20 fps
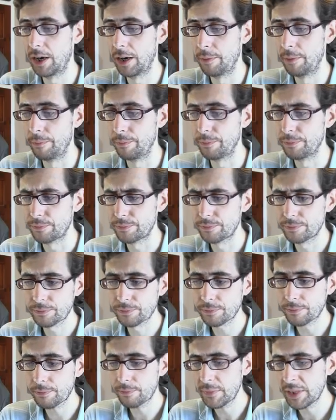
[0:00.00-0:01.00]
um,
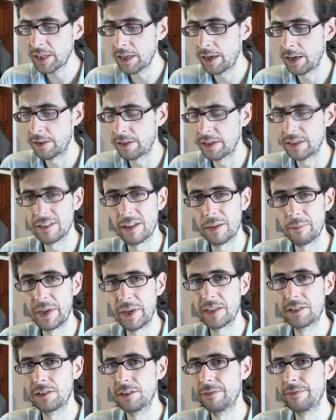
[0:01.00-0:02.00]
I think it's like
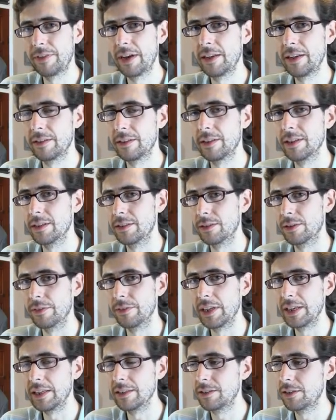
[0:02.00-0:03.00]
Pixelfed, the sort
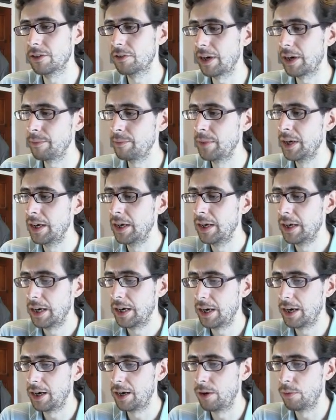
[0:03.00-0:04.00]
of the Instagram
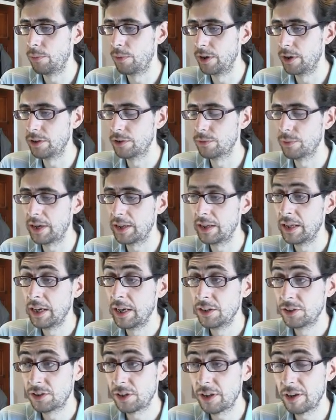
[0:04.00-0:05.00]
uh, one as well.
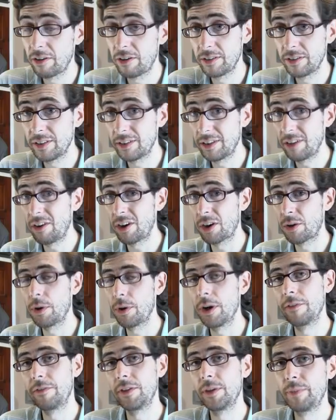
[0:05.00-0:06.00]
So there, yeah, there are
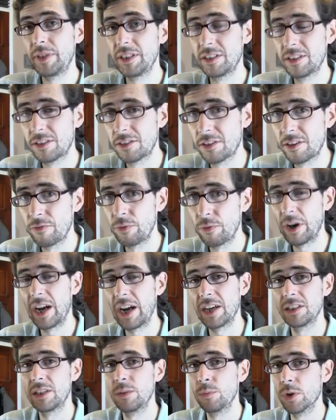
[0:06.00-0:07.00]
quite a few pieces of software
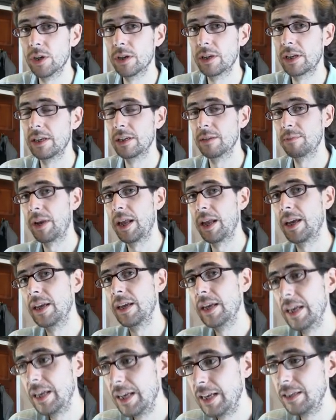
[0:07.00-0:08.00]
actually working at play
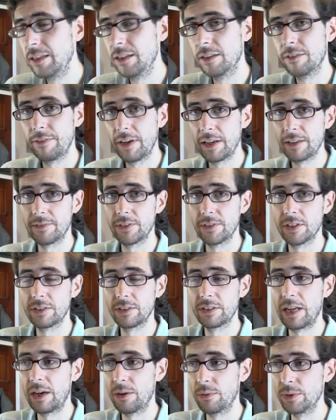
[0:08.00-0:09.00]
in the
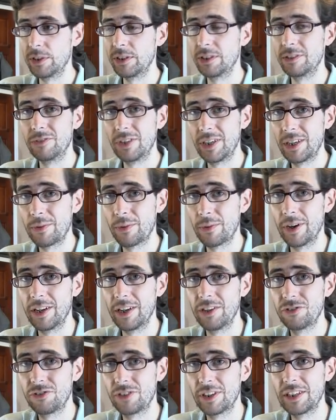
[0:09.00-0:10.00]
Fediverse now, which is really quite
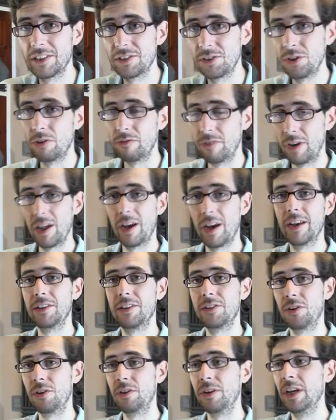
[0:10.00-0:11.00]
interesting. It's not
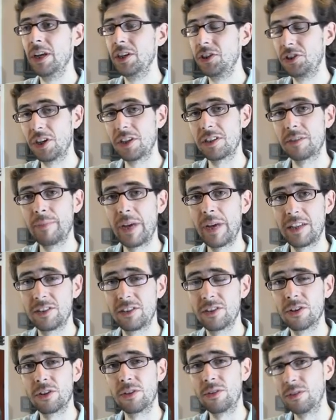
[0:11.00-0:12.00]
reliant on just
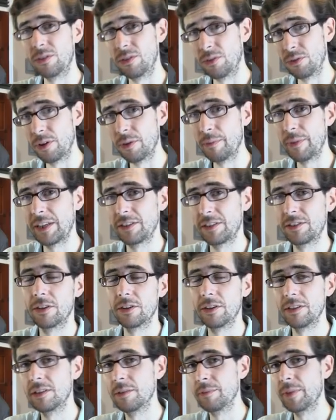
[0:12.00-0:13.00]
Mastodon, although
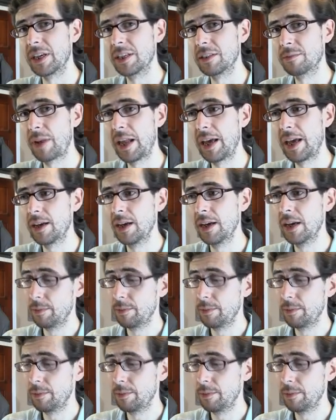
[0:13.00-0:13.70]
Mastodon is the biggest player.